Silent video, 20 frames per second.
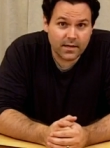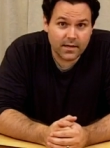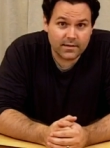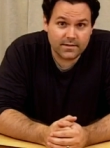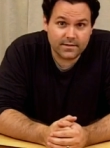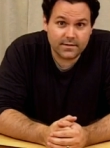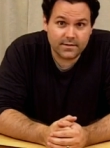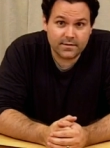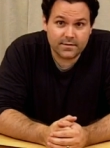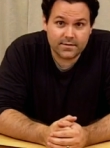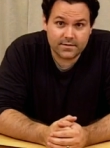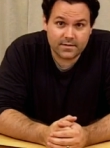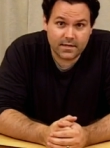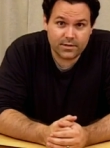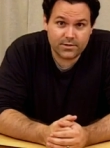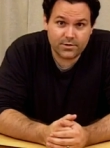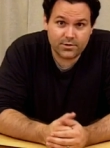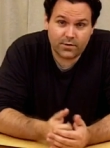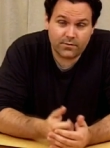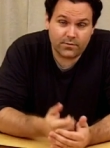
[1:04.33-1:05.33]
the idea is
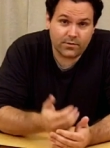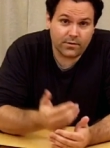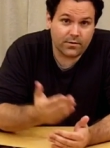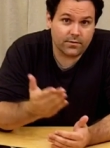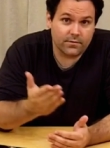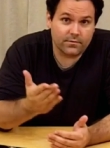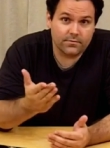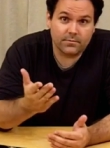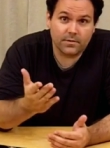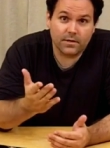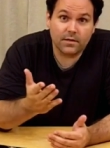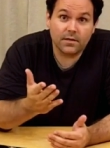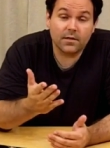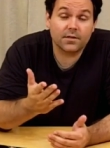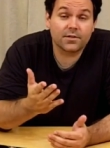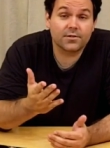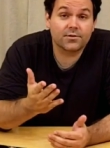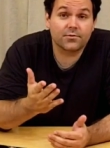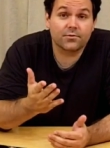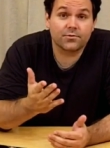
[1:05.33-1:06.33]
that you have a, an
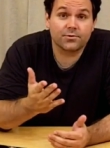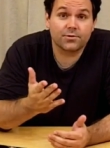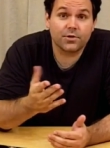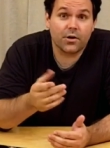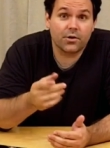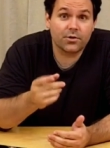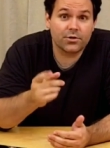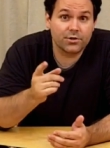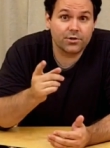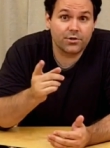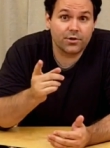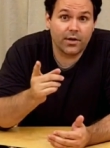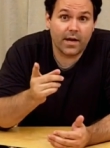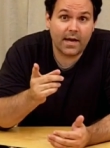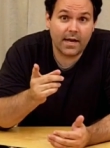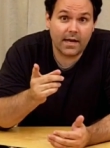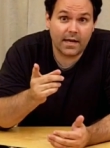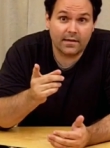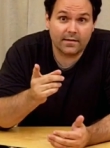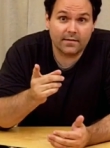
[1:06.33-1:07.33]
electrical charge in your
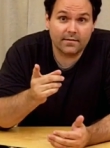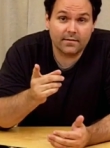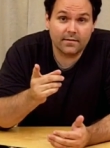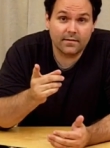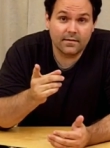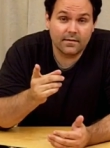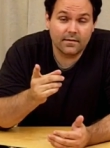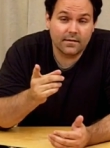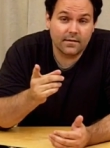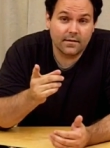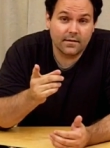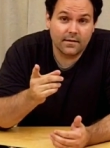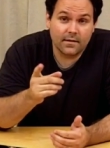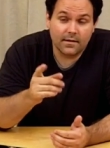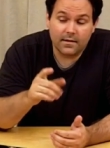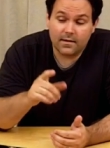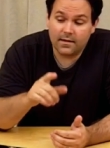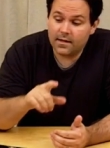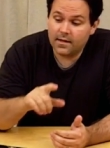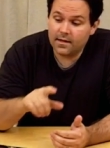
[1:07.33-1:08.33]
hand,
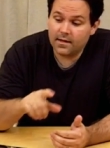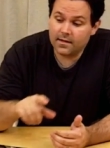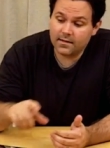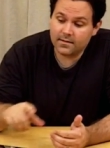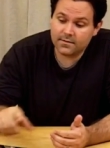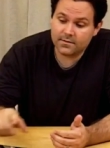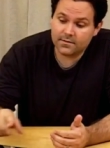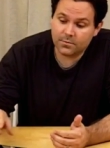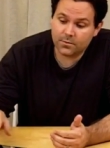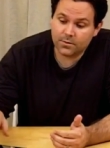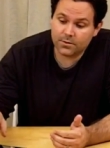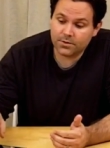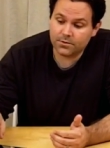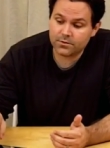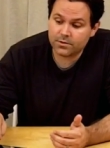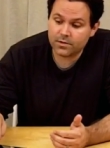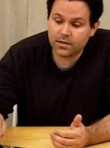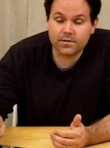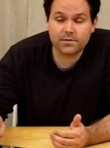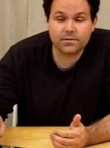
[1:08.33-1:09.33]
and when
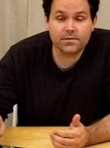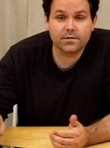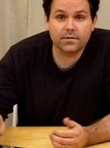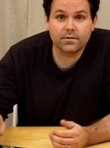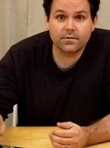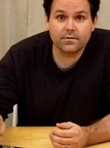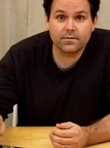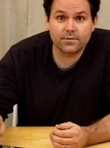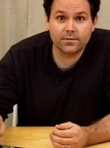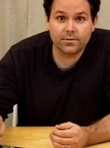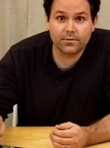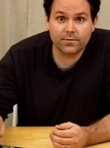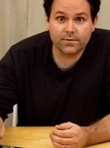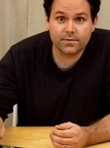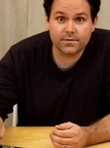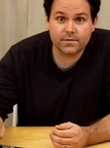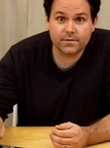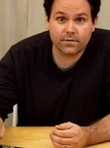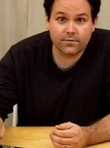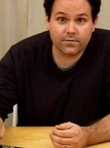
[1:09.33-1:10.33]
you touch the
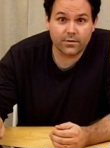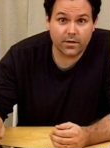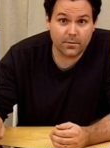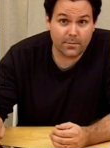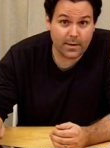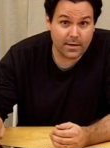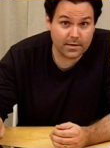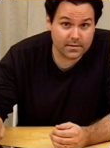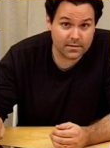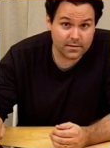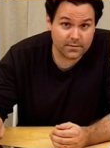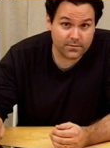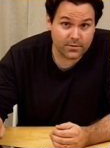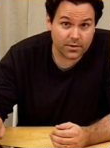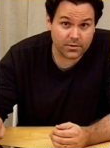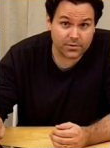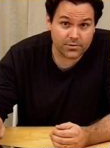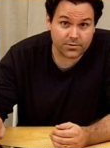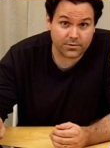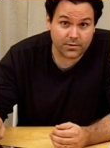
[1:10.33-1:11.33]
surface of a capacitive
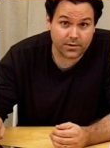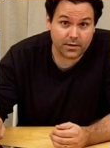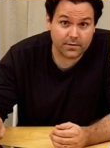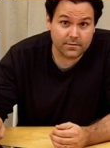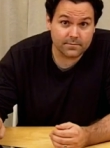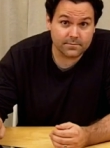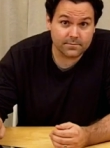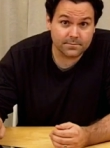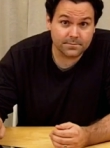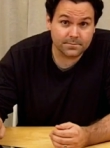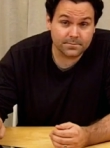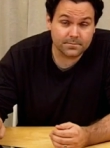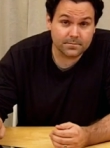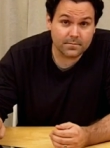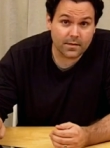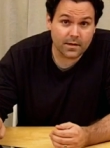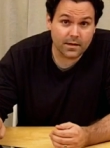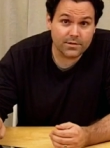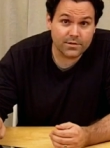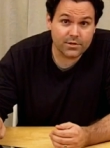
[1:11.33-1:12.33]
touchscreen,
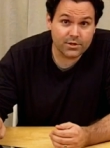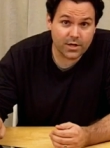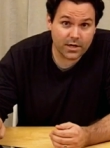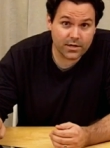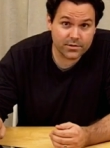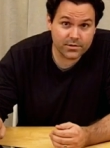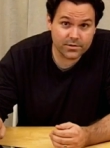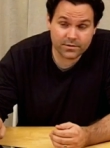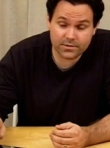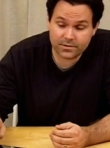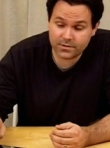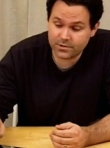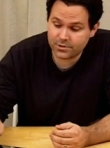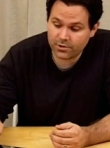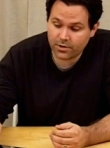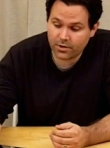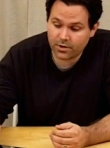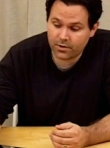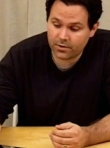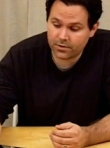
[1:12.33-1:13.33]
it changes the
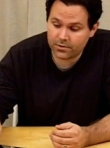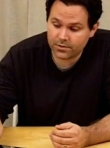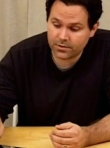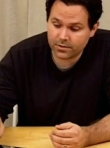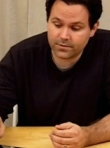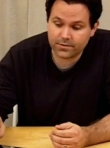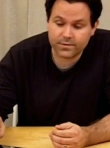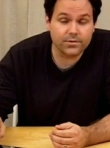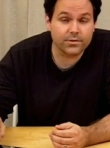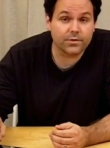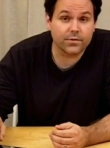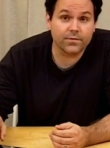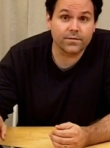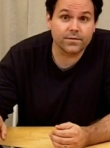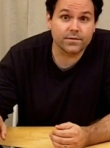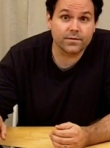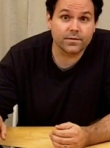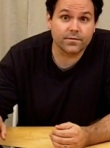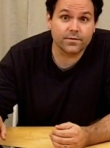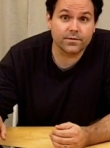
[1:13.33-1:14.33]
charge on the
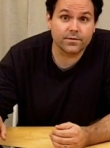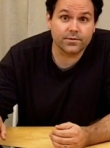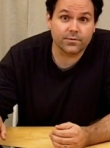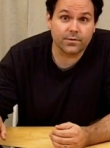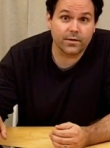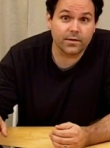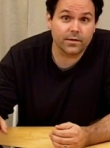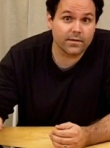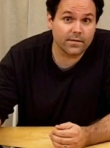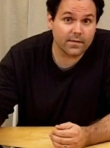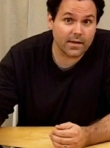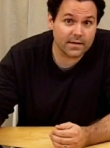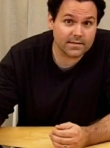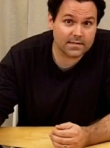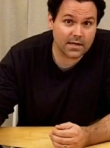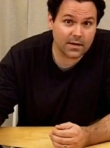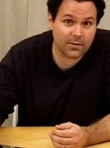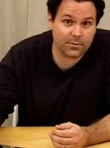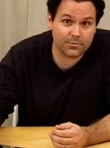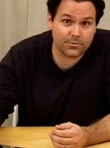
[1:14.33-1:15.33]
surface of the screen, and
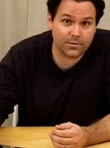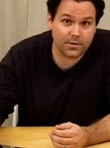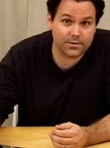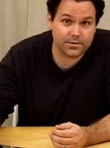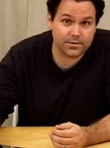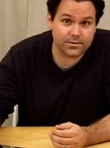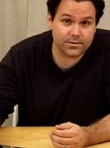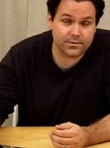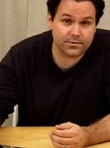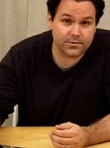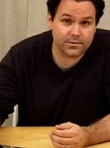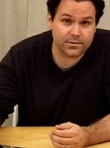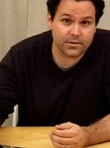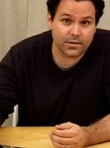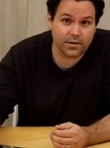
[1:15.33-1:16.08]
that's how it registers